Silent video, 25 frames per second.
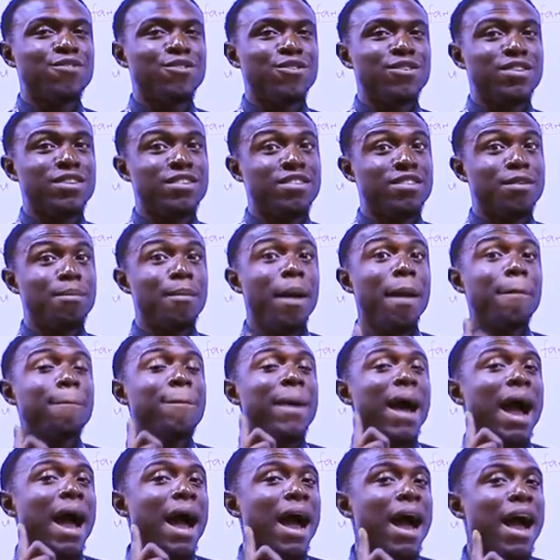Knowledge.
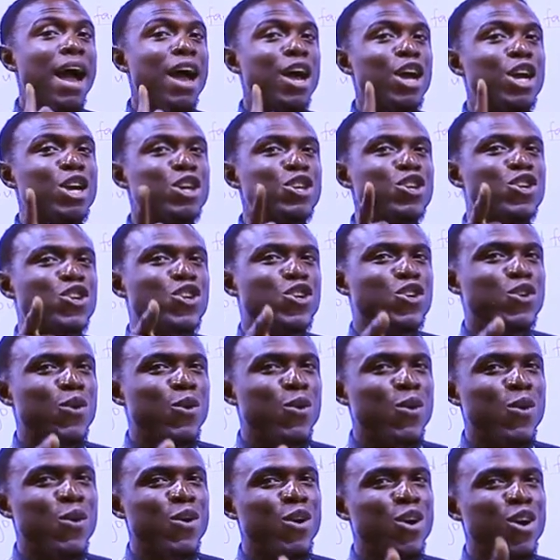Remember,
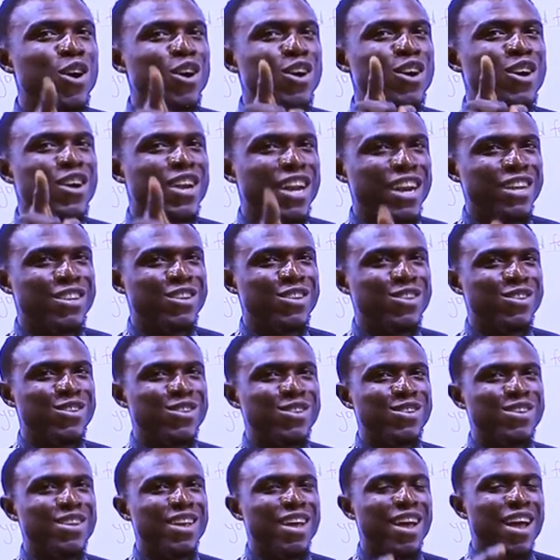show
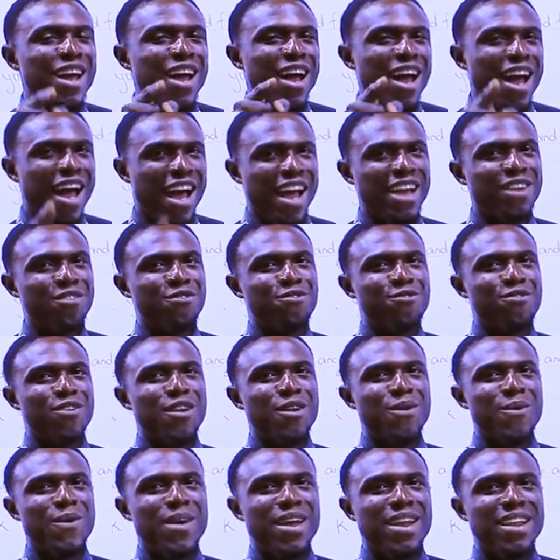gratitude and
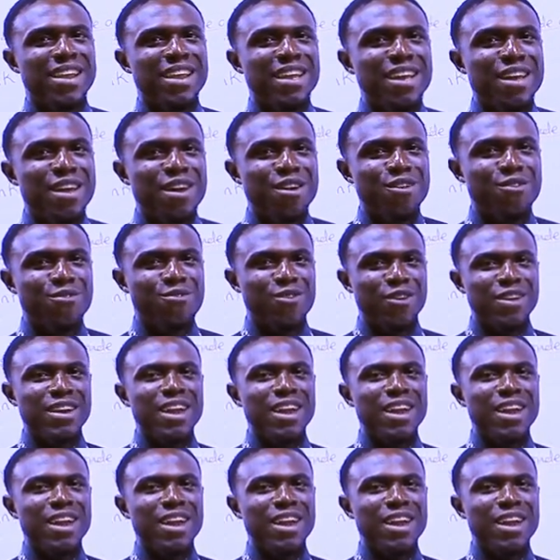farewell. For